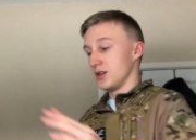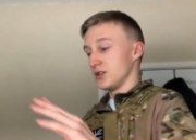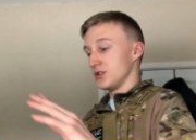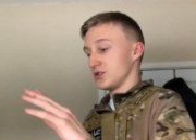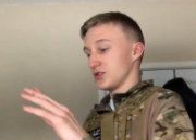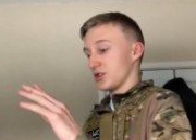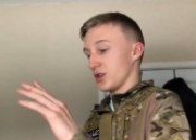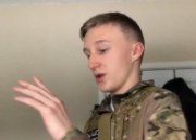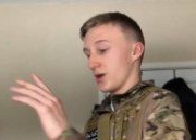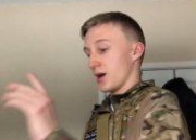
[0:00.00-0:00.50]

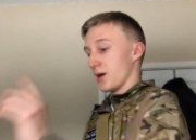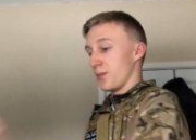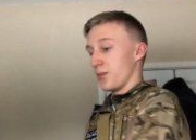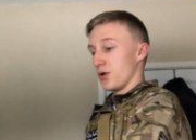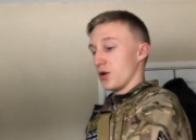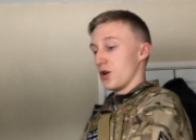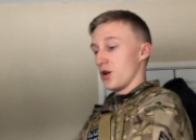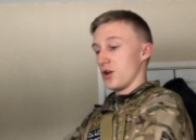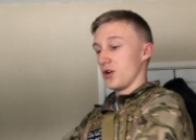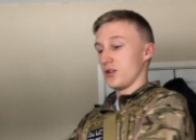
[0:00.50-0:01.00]
So I'll
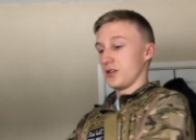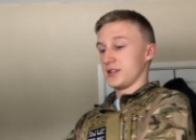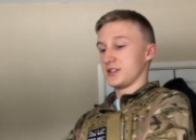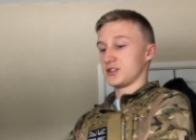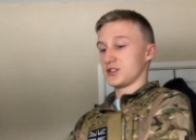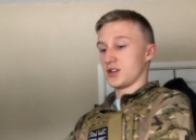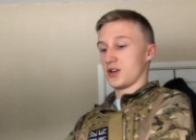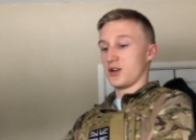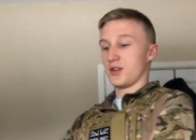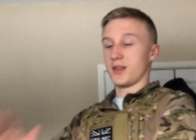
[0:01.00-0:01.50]
put all
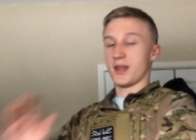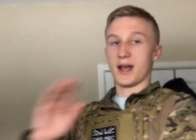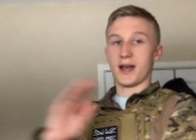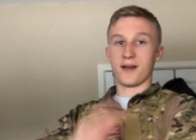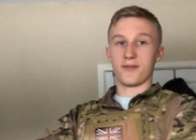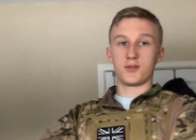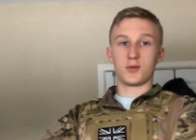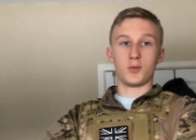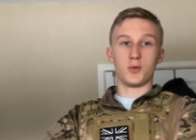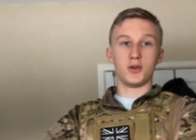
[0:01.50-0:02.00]
this on
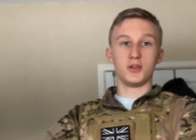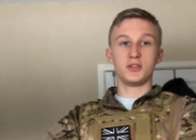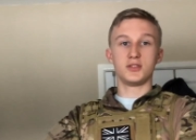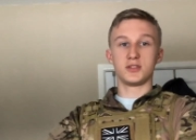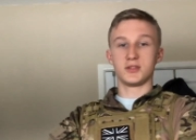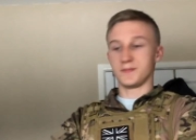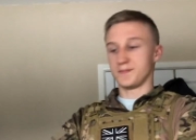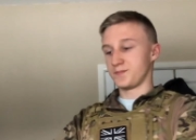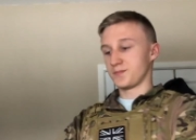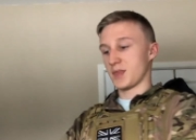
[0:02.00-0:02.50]

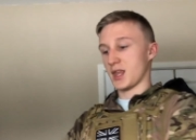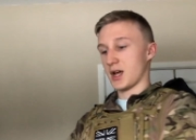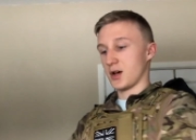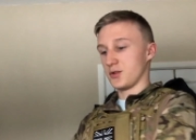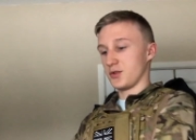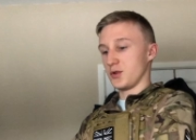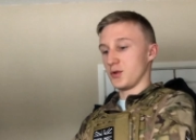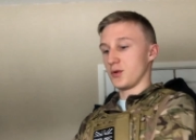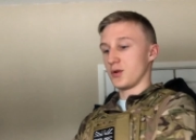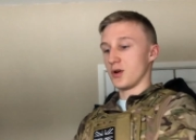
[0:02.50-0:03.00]
afterwards. I'll
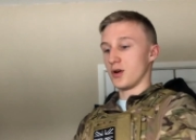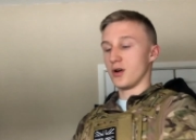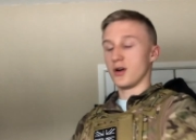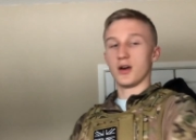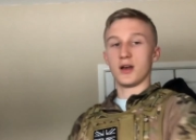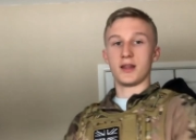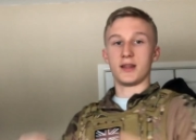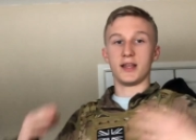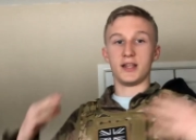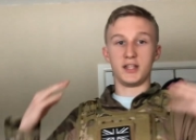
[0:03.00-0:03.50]
do cut,
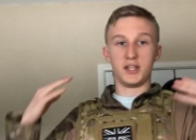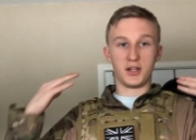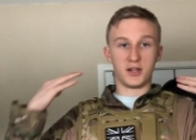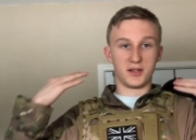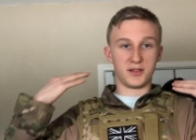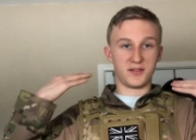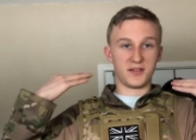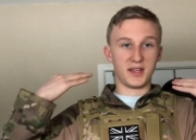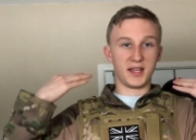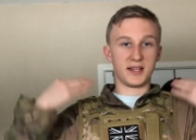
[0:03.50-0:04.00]
and then you
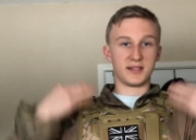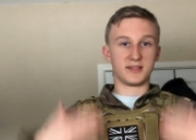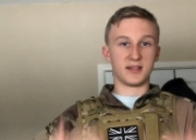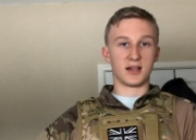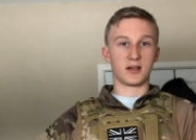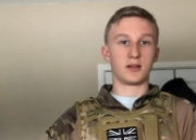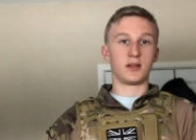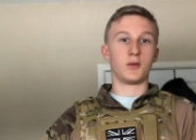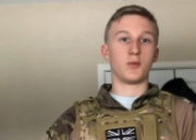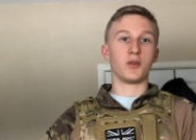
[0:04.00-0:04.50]
can see
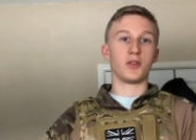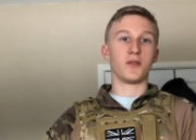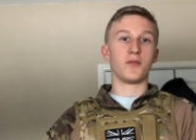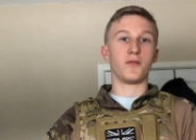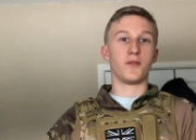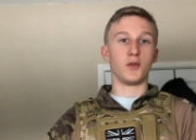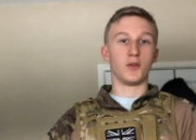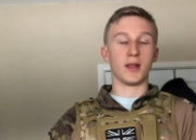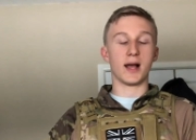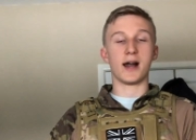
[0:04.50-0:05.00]
exactly what the
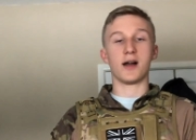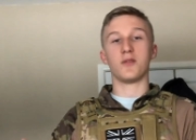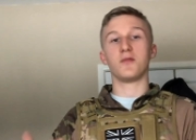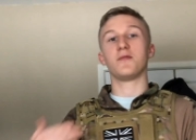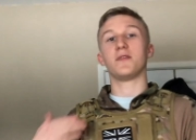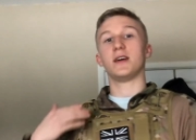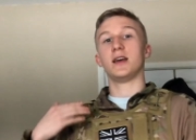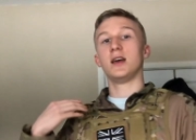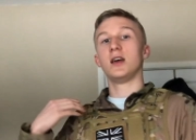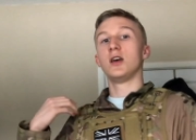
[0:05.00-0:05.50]
full
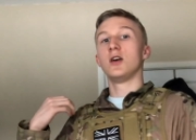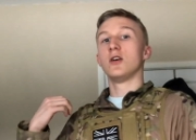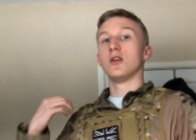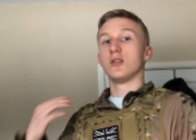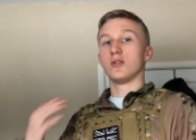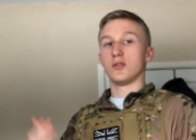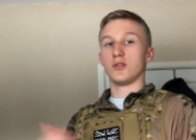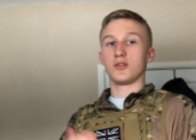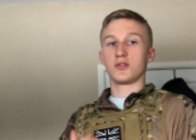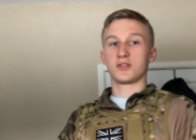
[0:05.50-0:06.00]
outfit
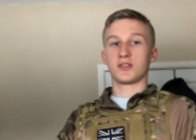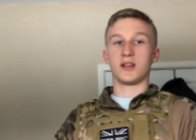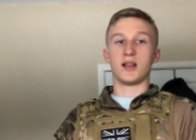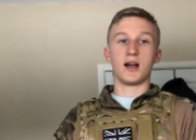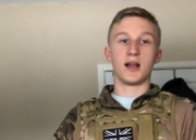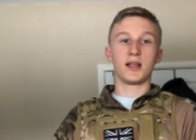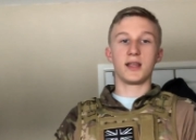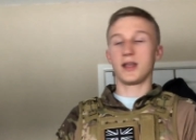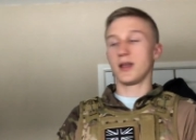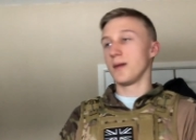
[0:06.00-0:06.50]
looks
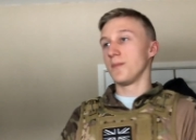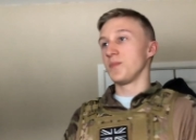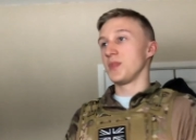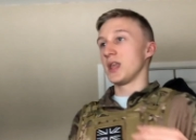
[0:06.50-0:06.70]
like.